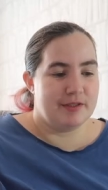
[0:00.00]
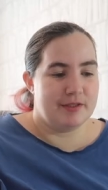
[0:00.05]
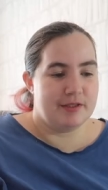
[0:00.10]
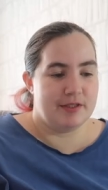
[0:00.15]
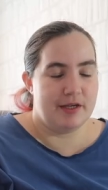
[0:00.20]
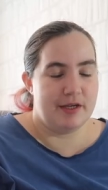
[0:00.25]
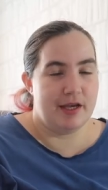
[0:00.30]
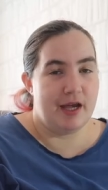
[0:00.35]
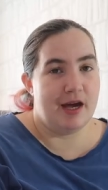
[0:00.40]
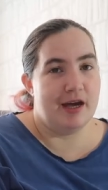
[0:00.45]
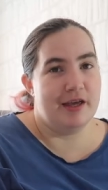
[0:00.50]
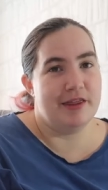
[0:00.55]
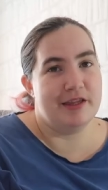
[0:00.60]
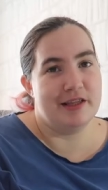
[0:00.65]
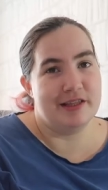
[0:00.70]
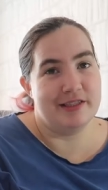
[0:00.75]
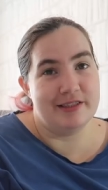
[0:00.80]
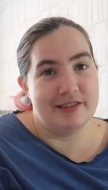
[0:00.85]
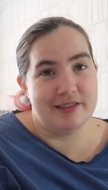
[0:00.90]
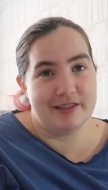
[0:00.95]
So yeah, I
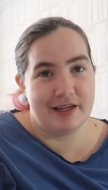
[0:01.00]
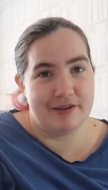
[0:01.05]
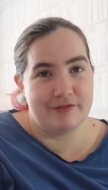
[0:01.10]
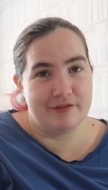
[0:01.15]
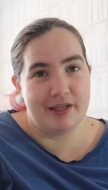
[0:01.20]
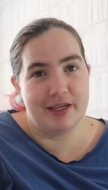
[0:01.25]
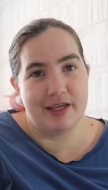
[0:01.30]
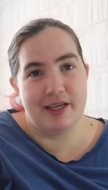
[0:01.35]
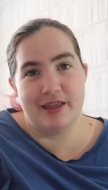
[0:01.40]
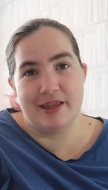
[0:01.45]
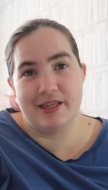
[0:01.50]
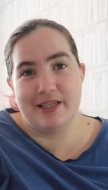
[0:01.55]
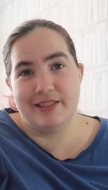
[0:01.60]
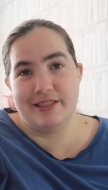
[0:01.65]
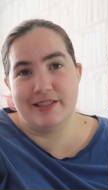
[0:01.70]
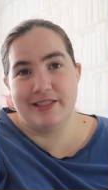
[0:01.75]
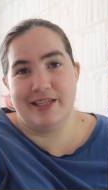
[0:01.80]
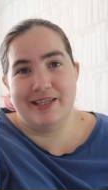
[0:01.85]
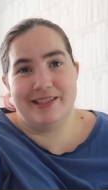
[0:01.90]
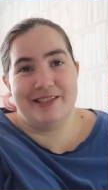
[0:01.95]
think this is definitely
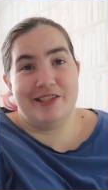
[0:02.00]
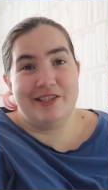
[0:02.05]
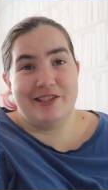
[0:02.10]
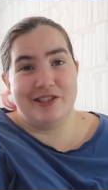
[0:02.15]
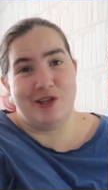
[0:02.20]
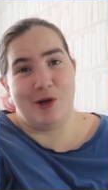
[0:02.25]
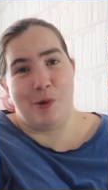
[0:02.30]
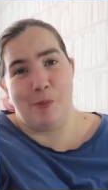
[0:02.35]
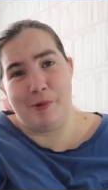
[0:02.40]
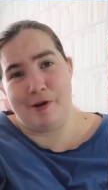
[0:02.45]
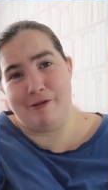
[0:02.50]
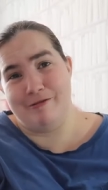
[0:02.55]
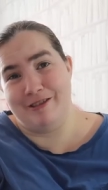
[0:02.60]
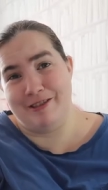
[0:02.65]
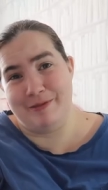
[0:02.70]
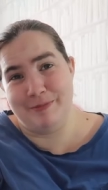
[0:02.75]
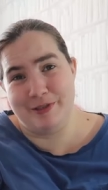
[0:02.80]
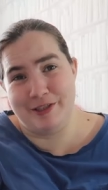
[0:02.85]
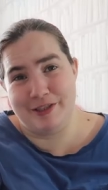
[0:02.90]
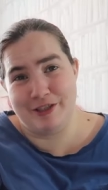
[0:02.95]
this year's top
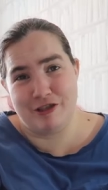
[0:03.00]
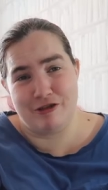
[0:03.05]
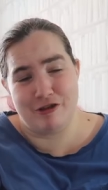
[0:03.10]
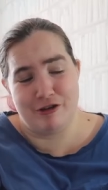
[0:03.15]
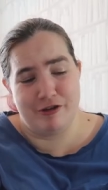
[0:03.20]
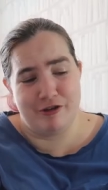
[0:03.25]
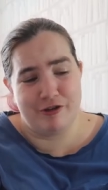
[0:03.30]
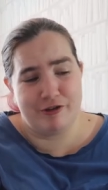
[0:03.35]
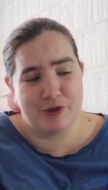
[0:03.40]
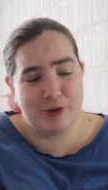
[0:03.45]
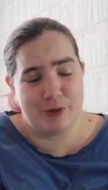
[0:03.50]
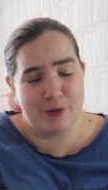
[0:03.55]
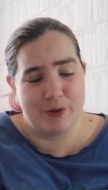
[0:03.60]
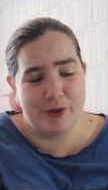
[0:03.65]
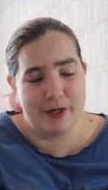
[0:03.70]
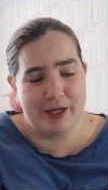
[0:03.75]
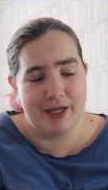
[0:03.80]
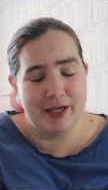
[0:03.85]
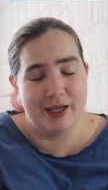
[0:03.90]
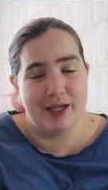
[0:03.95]
Christmas trip
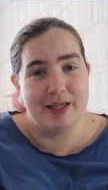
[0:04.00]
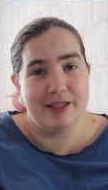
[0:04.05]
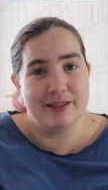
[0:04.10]
toy.